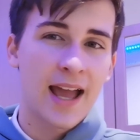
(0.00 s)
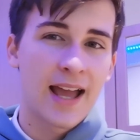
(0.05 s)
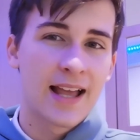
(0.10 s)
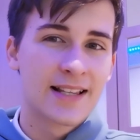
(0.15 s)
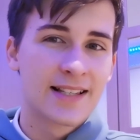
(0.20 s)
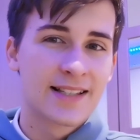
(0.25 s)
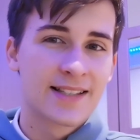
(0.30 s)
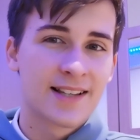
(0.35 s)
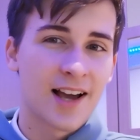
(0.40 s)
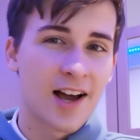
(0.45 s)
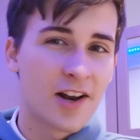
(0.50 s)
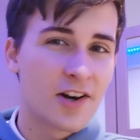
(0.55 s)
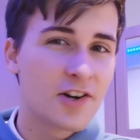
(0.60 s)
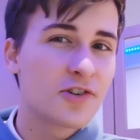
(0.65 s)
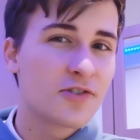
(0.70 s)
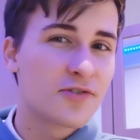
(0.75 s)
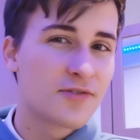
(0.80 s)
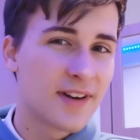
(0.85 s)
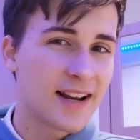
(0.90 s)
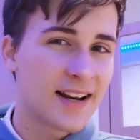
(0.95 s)
it's
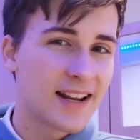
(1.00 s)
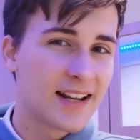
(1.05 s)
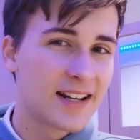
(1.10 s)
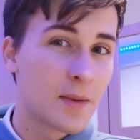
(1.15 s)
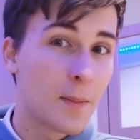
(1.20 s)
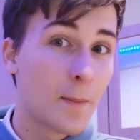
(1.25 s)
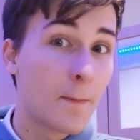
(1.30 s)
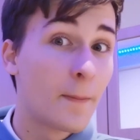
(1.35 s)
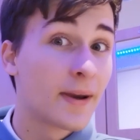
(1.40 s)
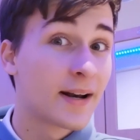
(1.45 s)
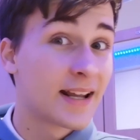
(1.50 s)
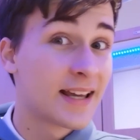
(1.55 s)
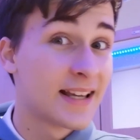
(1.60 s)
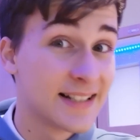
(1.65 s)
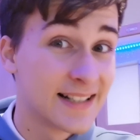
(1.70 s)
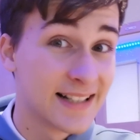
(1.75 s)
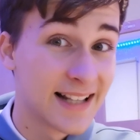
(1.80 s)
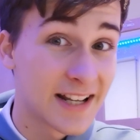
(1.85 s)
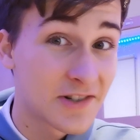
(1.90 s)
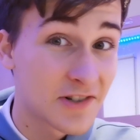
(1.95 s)
underrated, but it
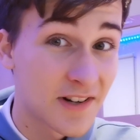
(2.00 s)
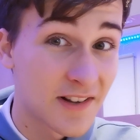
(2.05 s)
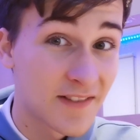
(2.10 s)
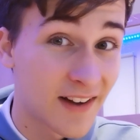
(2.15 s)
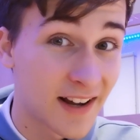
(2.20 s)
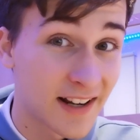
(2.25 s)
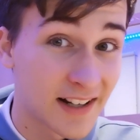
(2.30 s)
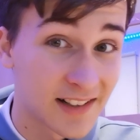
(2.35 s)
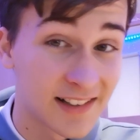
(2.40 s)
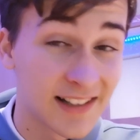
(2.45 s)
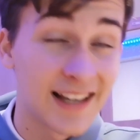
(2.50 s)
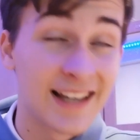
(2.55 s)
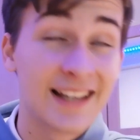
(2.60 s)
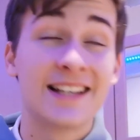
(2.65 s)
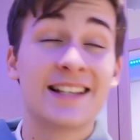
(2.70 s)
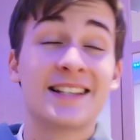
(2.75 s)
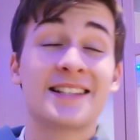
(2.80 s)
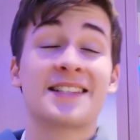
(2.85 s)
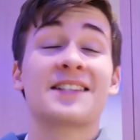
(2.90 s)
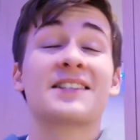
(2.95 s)
is literally vital.
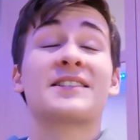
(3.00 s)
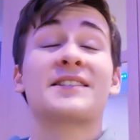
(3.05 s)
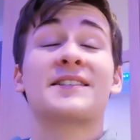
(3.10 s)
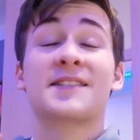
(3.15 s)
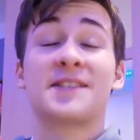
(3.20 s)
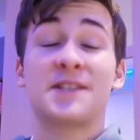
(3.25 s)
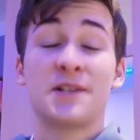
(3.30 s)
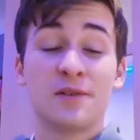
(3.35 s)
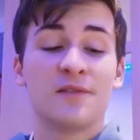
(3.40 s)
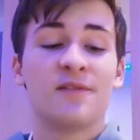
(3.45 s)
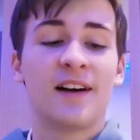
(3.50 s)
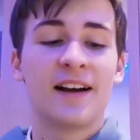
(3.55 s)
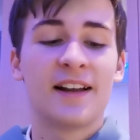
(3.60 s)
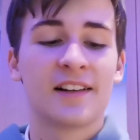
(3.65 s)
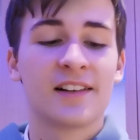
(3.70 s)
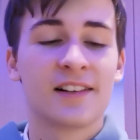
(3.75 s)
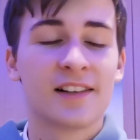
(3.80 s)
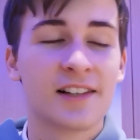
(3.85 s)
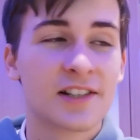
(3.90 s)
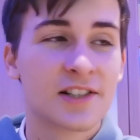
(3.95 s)
It is so
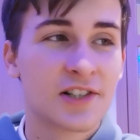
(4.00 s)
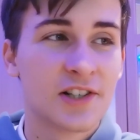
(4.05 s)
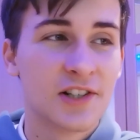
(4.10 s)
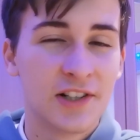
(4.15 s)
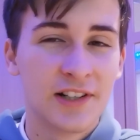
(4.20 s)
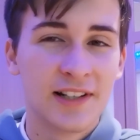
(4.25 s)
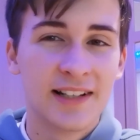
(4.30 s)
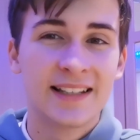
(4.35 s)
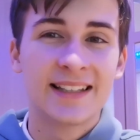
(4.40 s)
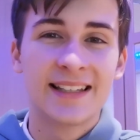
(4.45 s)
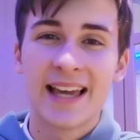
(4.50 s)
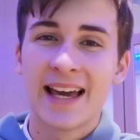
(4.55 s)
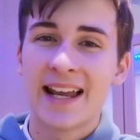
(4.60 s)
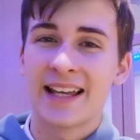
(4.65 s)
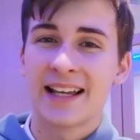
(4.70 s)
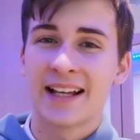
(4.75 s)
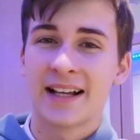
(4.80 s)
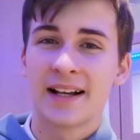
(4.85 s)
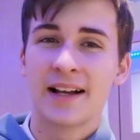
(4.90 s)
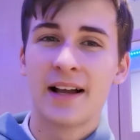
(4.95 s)
vital to
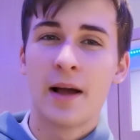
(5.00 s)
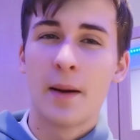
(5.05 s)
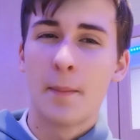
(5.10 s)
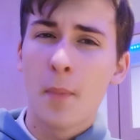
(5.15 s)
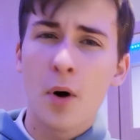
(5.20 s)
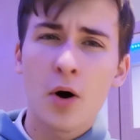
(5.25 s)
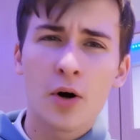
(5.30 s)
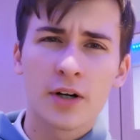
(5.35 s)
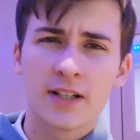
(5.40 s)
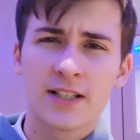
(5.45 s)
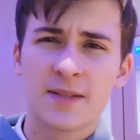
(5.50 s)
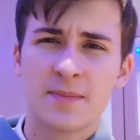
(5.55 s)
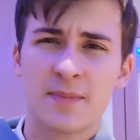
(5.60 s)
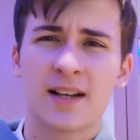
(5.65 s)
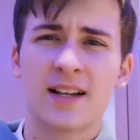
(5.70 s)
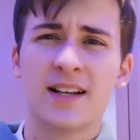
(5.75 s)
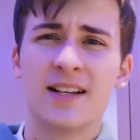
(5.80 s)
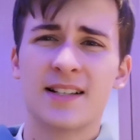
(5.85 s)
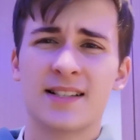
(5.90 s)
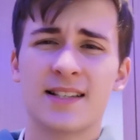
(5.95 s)
getting marks,
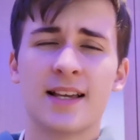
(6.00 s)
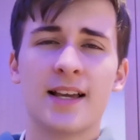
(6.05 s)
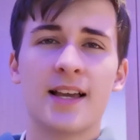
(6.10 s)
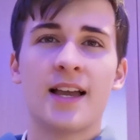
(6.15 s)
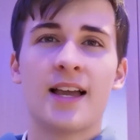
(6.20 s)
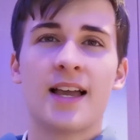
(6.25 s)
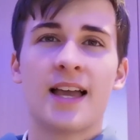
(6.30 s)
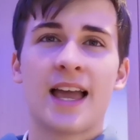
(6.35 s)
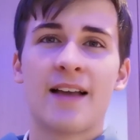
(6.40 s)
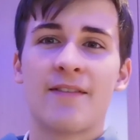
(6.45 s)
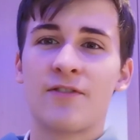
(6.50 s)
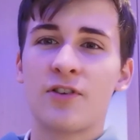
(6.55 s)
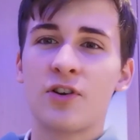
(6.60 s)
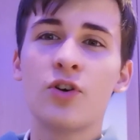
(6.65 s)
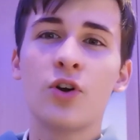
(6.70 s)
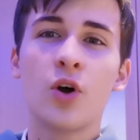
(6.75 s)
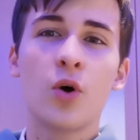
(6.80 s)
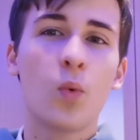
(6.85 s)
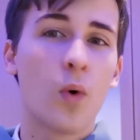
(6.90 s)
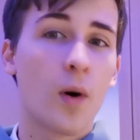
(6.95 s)
because if
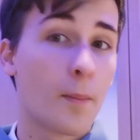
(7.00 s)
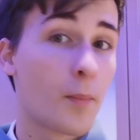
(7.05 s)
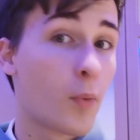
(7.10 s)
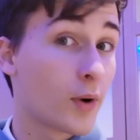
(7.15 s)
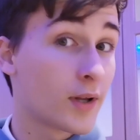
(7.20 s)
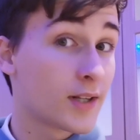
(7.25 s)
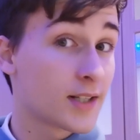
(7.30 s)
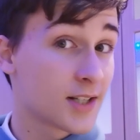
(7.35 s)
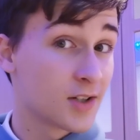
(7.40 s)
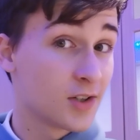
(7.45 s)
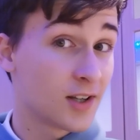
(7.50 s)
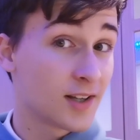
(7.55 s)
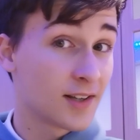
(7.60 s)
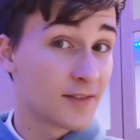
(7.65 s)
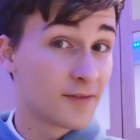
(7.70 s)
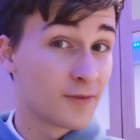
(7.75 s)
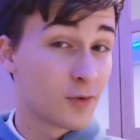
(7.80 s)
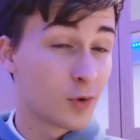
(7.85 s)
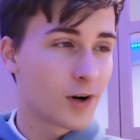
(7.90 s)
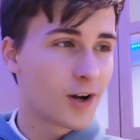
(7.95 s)
you know what points they're
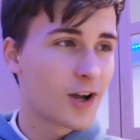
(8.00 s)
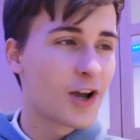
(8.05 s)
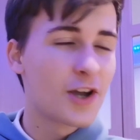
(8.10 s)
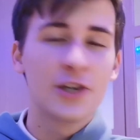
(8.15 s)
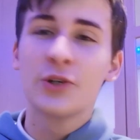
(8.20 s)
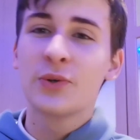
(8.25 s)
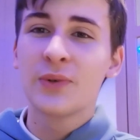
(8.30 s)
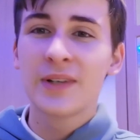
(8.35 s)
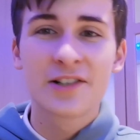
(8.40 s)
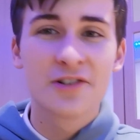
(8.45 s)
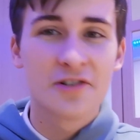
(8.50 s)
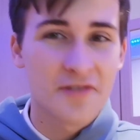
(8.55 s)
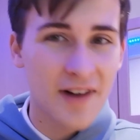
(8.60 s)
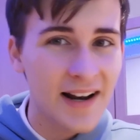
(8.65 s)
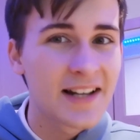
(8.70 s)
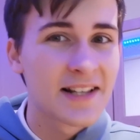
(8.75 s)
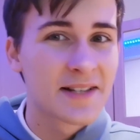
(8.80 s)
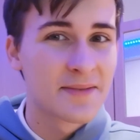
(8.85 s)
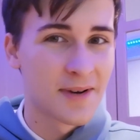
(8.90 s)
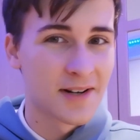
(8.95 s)
looking for, you don't need to
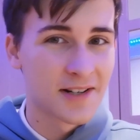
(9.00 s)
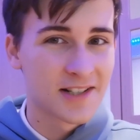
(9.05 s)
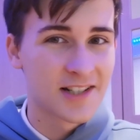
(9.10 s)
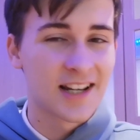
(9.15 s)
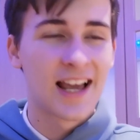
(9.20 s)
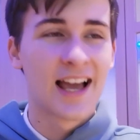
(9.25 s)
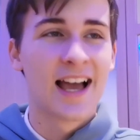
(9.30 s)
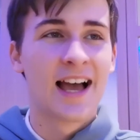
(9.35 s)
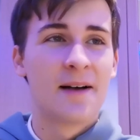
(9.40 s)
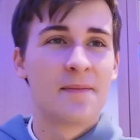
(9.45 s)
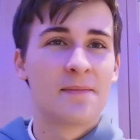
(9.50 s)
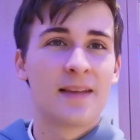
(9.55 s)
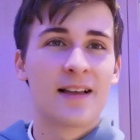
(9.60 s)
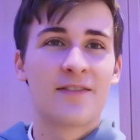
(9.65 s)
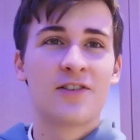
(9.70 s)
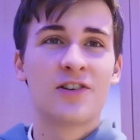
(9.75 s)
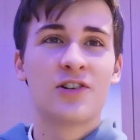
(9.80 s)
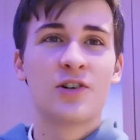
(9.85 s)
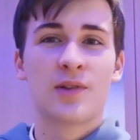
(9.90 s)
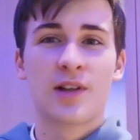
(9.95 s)
write as much.
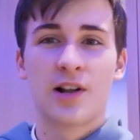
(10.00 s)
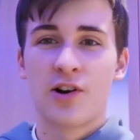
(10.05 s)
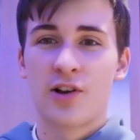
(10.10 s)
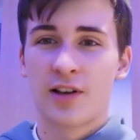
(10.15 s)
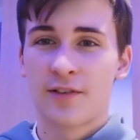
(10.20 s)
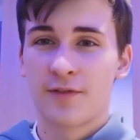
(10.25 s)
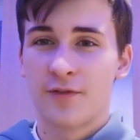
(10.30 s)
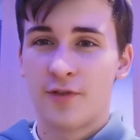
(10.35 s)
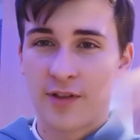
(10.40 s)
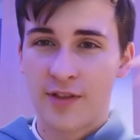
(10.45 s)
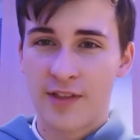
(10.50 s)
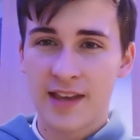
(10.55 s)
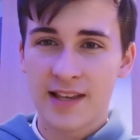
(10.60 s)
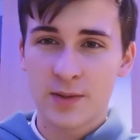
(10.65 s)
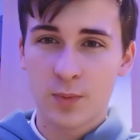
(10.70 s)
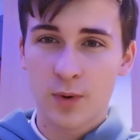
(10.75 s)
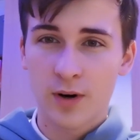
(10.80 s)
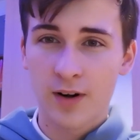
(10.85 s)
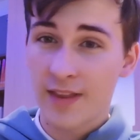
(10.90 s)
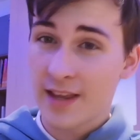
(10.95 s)
If you know they're looking for
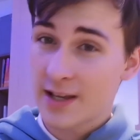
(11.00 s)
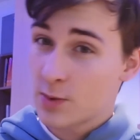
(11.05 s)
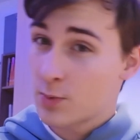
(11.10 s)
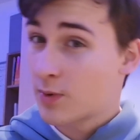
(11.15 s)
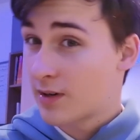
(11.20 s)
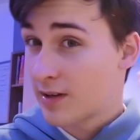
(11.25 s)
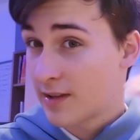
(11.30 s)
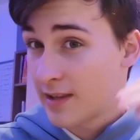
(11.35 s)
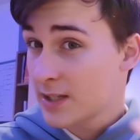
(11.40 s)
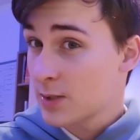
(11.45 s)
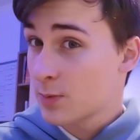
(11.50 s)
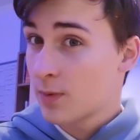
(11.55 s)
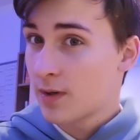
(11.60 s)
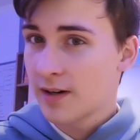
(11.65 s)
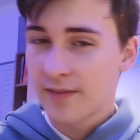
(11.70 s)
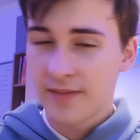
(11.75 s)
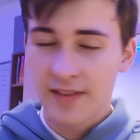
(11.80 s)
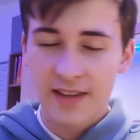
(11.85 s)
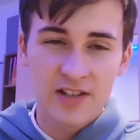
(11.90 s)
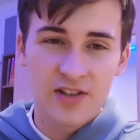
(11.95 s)
this word, and this
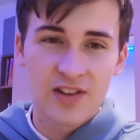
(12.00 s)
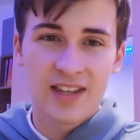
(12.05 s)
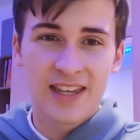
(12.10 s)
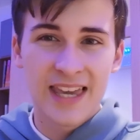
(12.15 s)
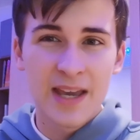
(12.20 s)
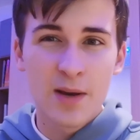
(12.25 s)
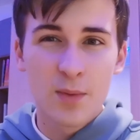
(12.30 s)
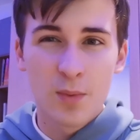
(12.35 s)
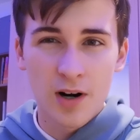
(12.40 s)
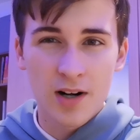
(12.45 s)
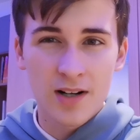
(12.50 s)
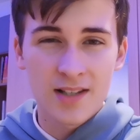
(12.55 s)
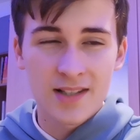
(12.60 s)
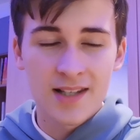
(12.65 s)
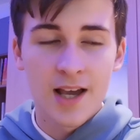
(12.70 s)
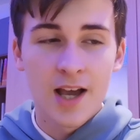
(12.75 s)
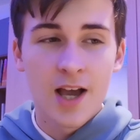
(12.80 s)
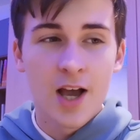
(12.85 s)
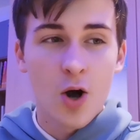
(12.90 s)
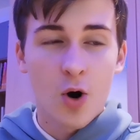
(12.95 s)
word, these are the
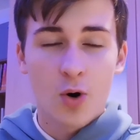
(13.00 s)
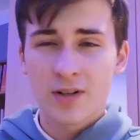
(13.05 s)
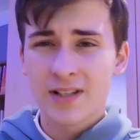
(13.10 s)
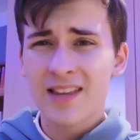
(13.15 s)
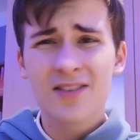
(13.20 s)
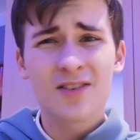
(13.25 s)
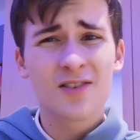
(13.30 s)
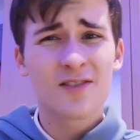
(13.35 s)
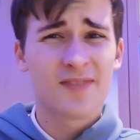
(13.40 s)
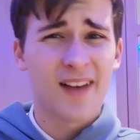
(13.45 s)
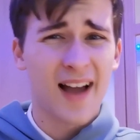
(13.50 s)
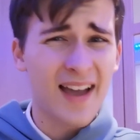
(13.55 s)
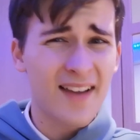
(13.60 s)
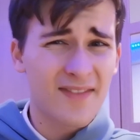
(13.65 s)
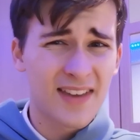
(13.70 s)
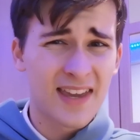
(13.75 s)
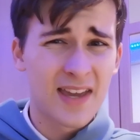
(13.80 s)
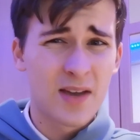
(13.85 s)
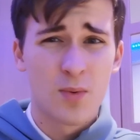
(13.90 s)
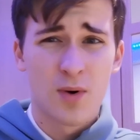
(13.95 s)
keywords, or say there's
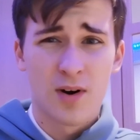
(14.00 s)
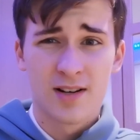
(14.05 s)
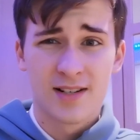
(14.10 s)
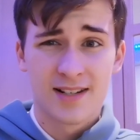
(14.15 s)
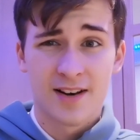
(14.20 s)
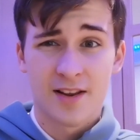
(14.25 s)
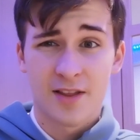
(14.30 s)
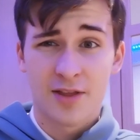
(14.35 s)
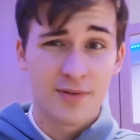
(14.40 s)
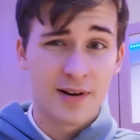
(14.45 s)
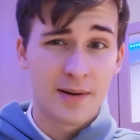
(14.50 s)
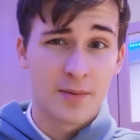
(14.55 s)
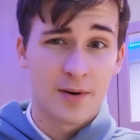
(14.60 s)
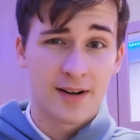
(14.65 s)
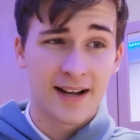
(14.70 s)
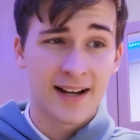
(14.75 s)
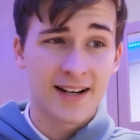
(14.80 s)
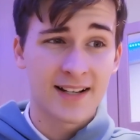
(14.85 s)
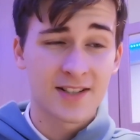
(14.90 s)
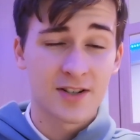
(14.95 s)
5 keywords in a
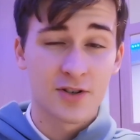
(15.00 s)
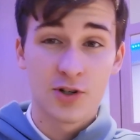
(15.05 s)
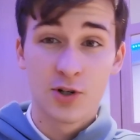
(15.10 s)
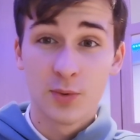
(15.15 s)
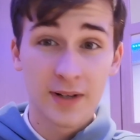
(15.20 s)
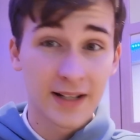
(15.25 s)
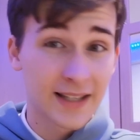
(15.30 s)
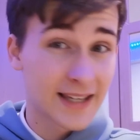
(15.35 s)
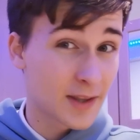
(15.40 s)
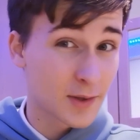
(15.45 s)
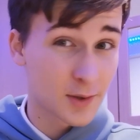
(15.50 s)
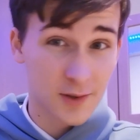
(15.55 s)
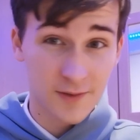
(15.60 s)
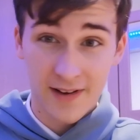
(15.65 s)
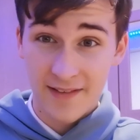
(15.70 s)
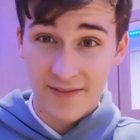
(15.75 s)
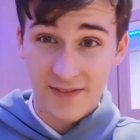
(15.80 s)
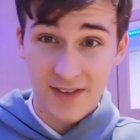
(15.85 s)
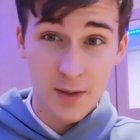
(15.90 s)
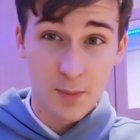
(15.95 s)
3-mark answer, you want to get those
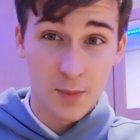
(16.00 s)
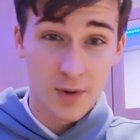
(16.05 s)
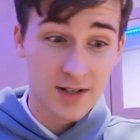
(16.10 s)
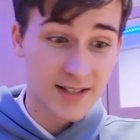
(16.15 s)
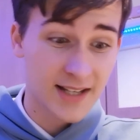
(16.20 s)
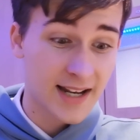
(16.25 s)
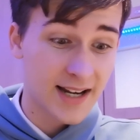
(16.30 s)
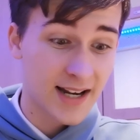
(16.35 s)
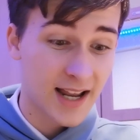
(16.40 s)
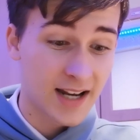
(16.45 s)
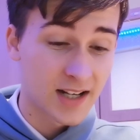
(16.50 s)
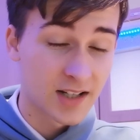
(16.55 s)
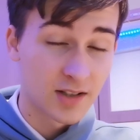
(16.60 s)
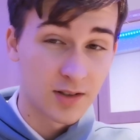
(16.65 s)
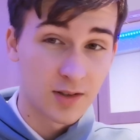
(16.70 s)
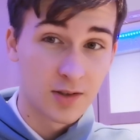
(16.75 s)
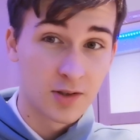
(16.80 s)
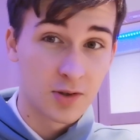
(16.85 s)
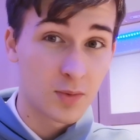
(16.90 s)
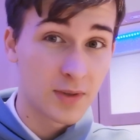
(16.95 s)
5 keywords in,
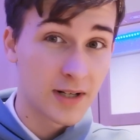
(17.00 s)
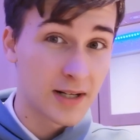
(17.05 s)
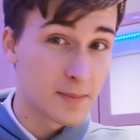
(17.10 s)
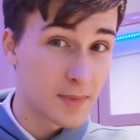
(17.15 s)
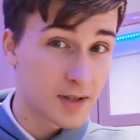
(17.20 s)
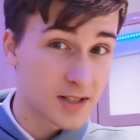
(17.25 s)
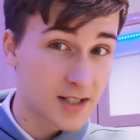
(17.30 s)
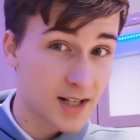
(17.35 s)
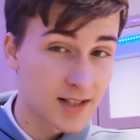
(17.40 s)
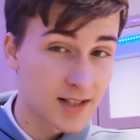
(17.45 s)
and you don't need much